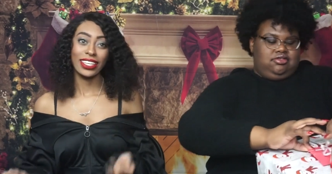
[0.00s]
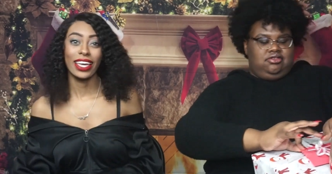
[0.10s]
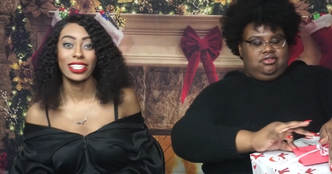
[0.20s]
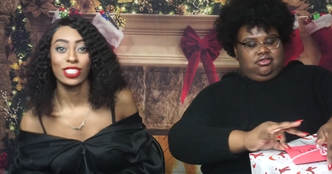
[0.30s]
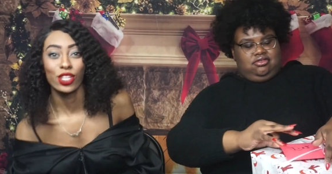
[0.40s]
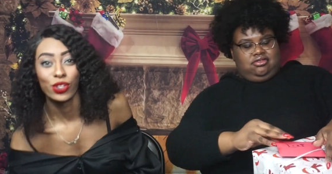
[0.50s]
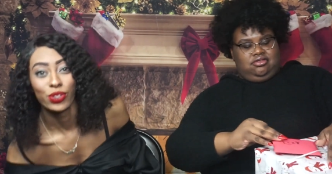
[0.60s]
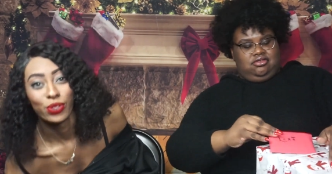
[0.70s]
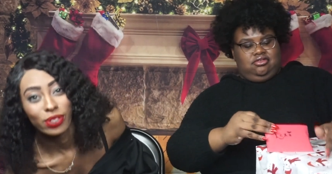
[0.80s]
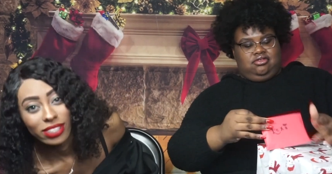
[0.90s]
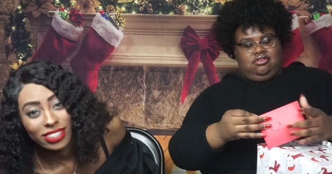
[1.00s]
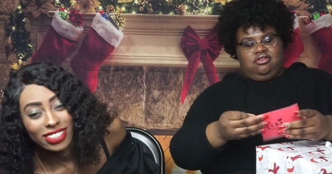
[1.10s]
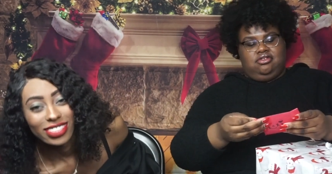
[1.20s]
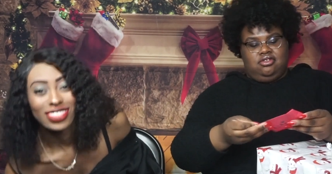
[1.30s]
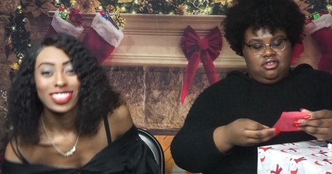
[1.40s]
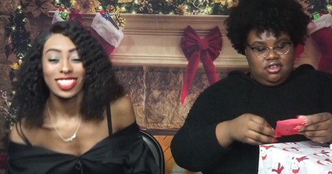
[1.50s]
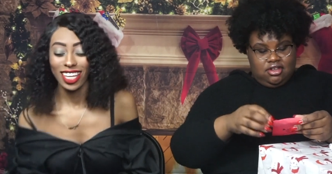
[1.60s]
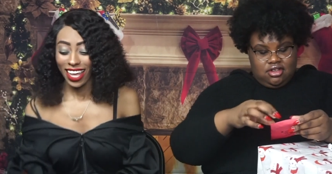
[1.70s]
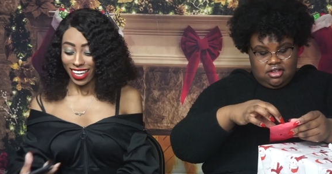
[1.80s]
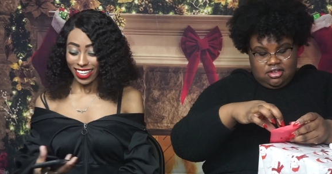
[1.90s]
Speaker 1: Yes, sir.
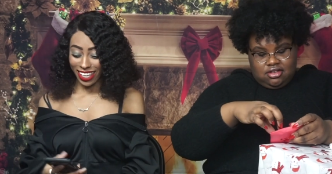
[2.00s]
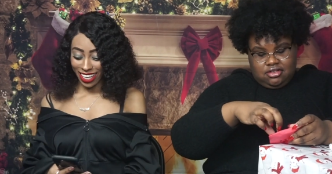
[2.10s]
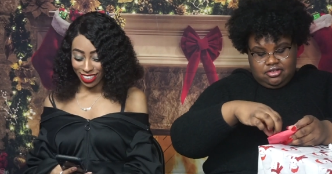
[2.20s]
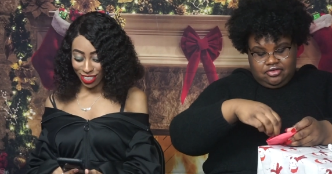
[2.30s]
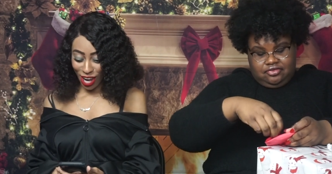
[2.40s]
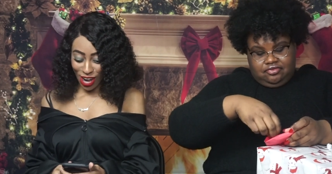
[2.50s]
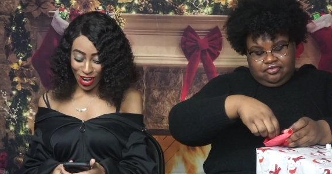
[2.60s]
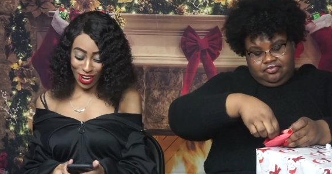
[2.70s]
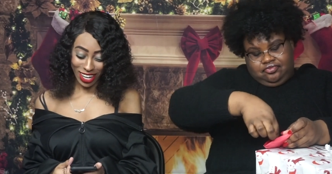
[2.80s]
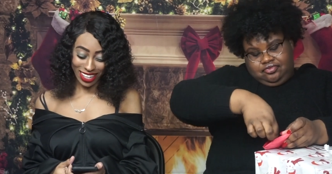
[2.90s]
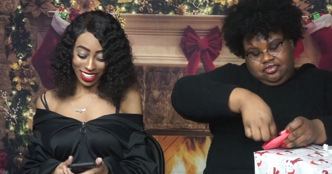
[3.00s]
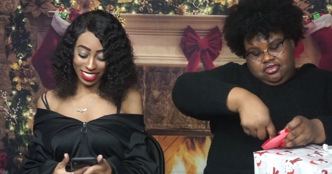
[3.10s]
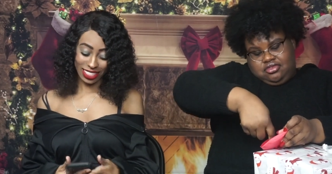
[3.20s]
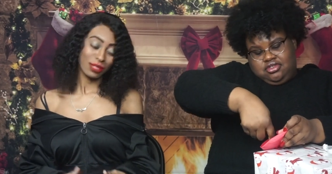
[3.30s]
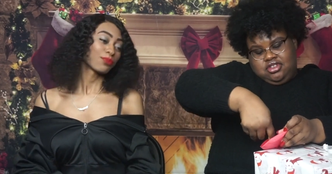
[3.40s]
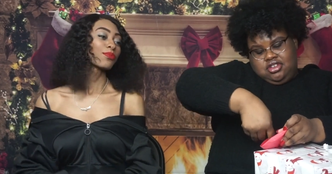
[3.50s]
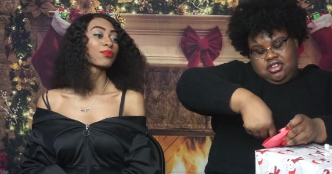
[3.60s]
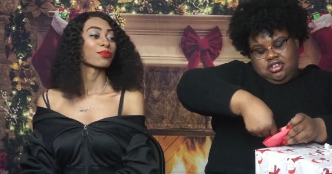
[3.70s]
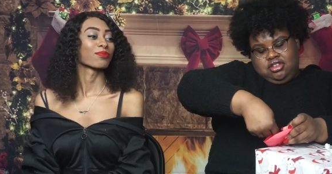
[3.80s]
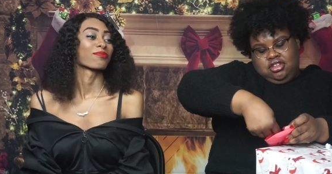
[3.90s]
Yes, sir.
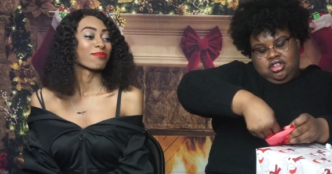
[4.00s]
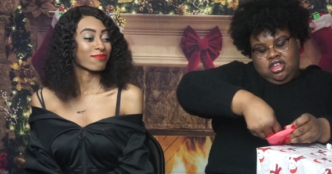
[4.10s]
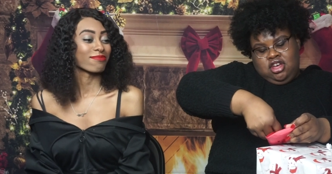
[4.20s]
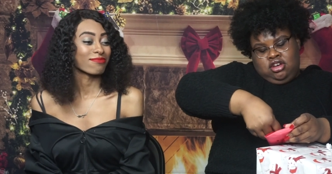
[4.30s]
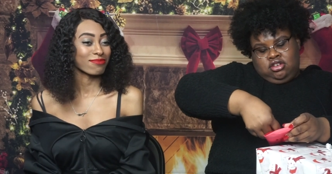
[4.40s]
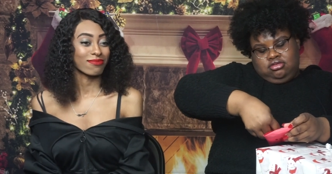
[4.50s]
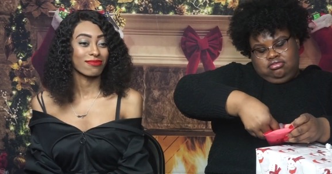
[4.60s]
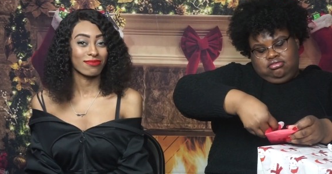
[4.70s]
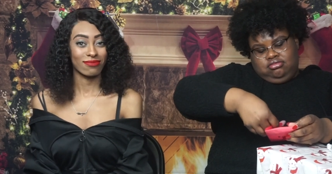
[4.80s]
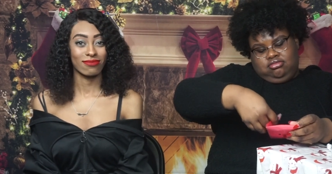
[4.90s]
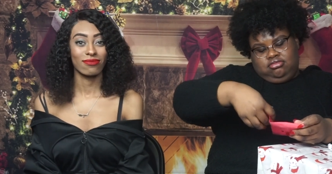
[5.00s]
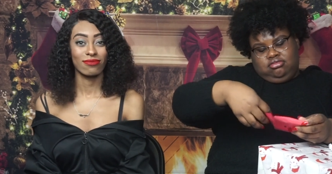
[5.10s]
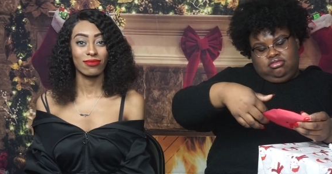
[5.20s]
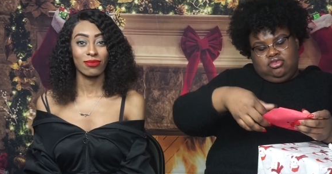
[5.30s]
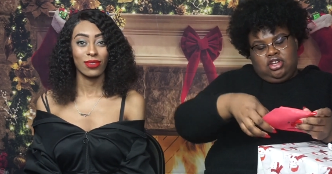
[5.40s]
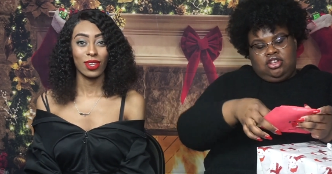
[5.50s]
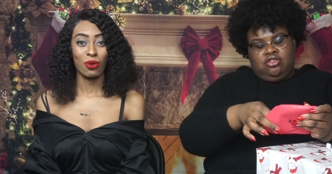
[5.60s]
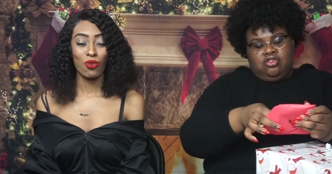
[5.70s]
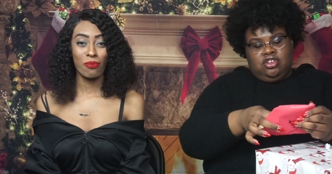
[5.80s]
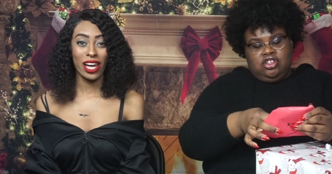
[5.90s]
Speaker 2: Yep.
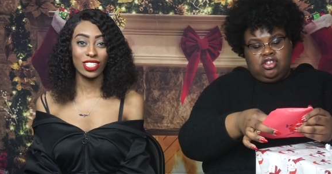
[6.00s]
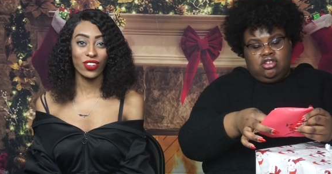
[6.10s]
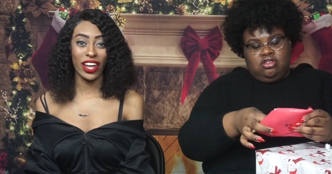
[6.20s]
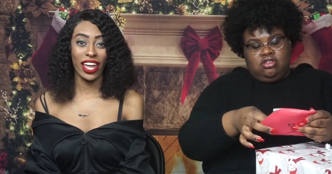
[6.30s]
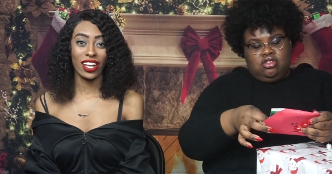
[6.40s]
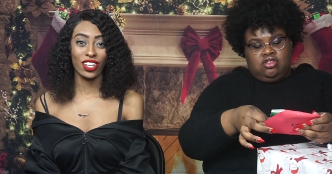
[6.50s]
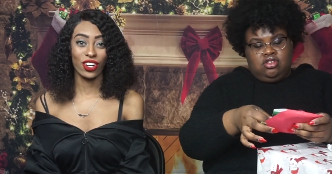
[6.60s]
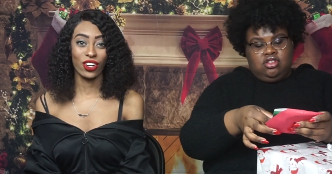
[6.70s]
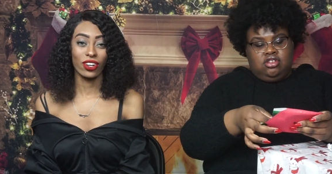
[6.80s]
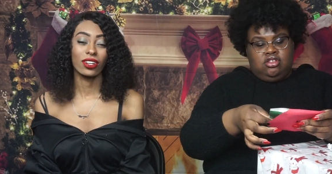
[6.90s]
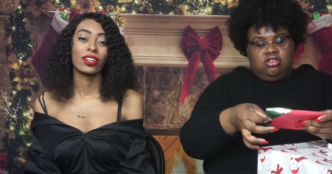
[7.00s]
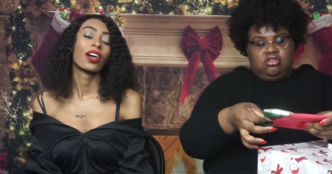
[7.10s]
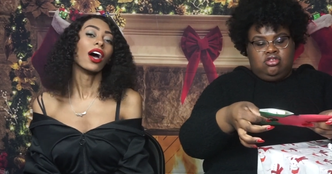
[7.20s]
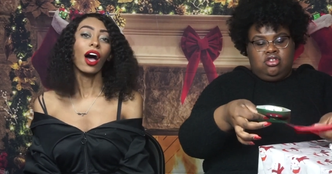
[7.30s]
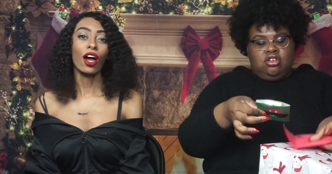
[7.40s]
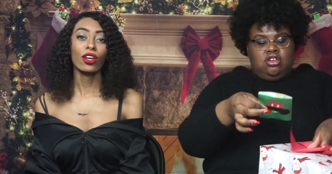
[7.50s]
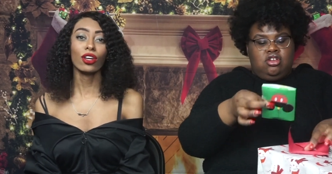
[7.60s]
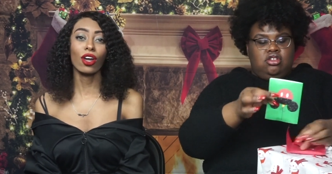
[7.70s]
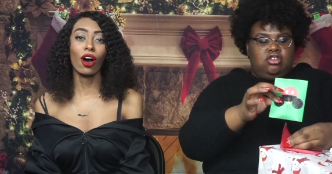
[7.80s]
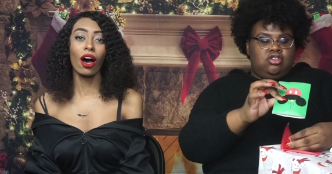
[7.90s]
On my tractor.
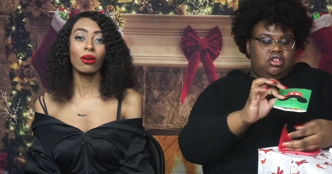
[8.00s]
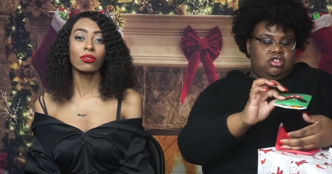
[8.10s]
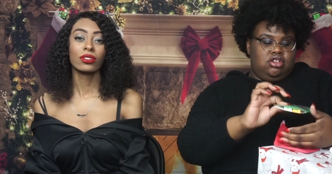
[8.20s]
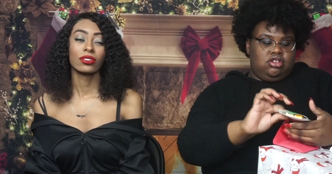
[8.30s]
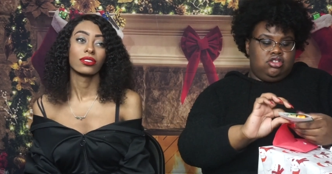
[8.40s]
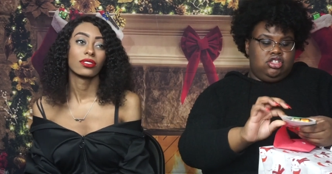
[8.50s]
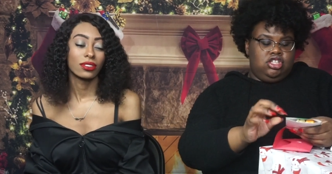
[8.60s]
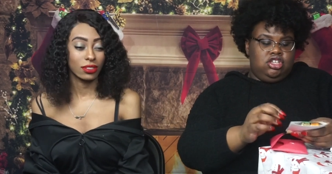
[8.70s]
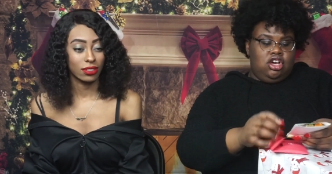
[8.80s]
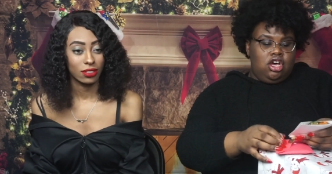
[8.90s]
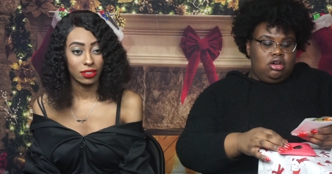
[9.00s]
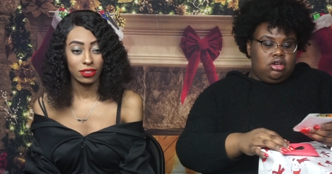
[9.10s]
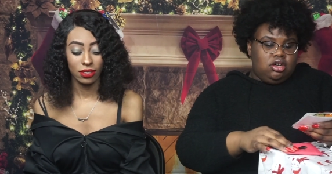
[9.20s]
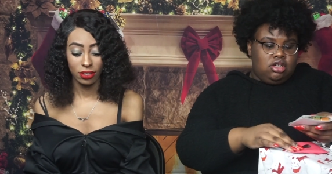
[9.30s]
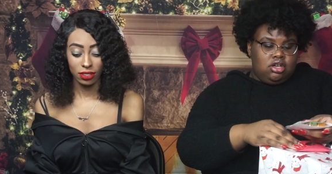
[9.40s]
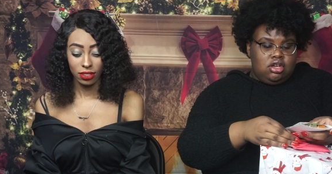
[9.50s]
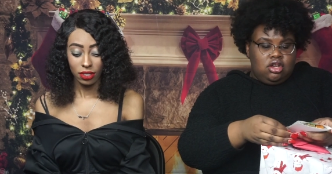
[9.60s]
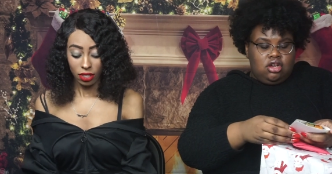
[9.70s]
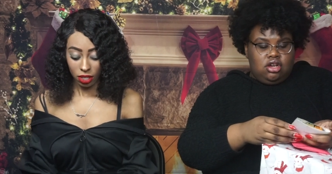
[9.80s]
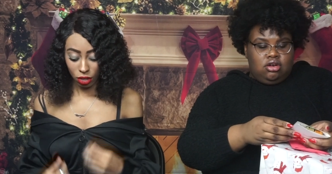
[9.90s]
Yep. Yep.
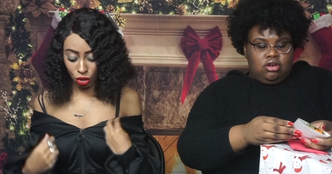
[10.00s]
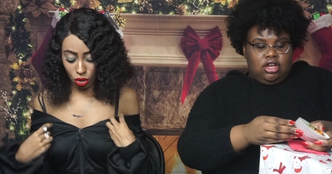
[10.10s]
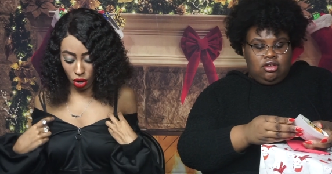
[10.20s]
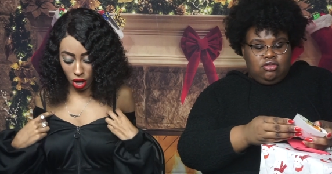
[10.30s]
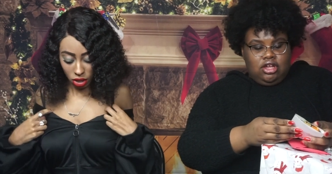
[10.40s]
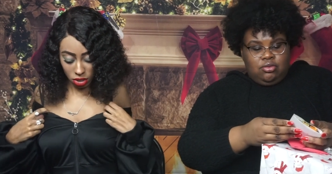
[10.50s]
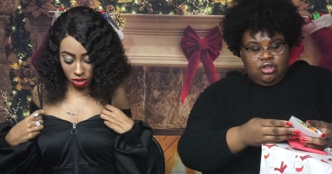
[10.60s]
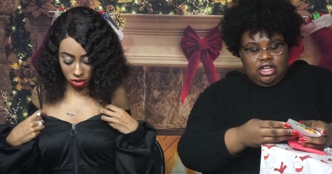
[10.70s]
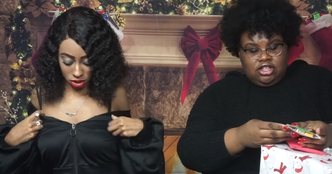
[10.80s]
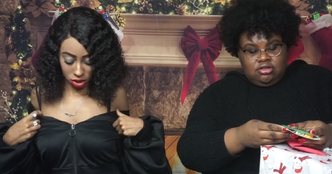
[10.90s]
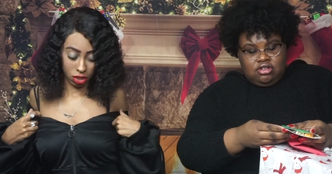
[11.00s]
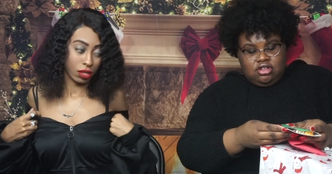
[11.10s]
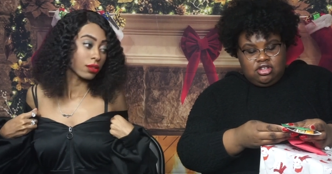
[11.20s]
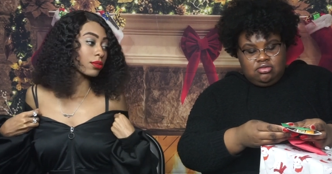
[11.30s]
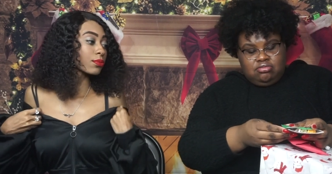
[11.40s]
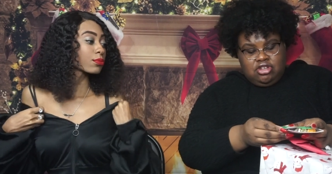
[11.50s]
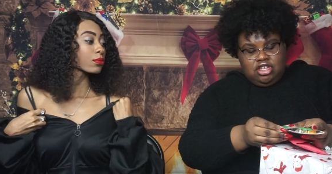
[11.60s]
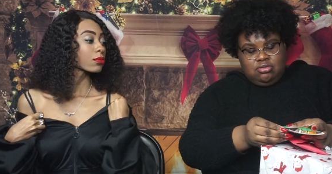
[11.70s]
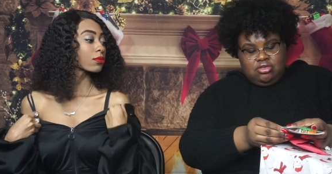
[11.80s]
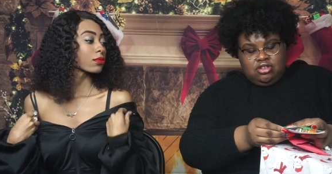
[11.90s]
Yep. We got the
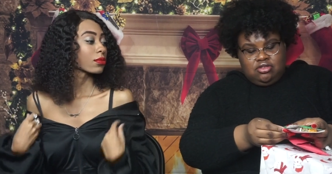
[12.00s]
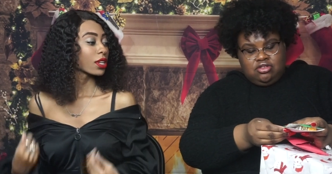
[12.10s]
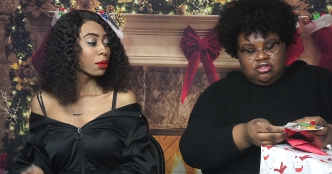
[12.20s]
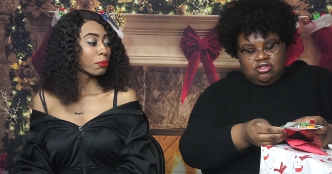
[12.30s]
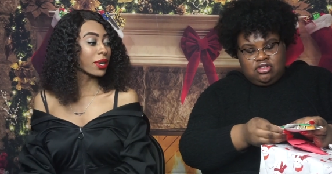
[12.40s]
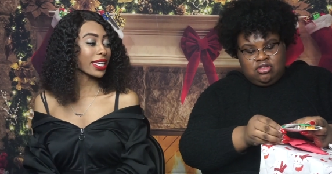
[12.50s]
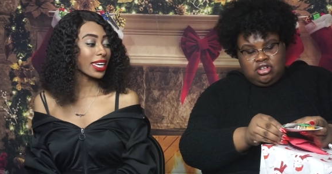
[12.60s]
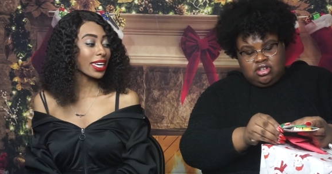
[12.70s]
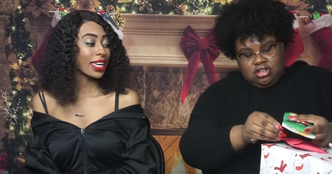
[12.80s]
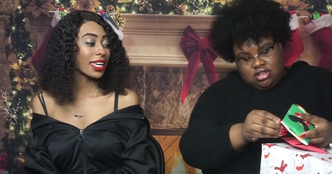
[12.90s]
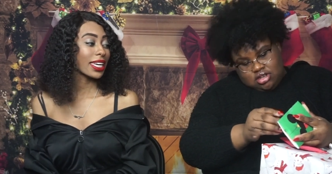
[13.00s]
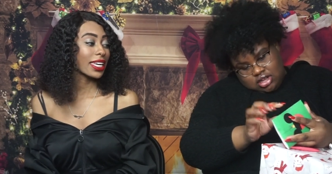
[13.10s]
Mickey Mickey.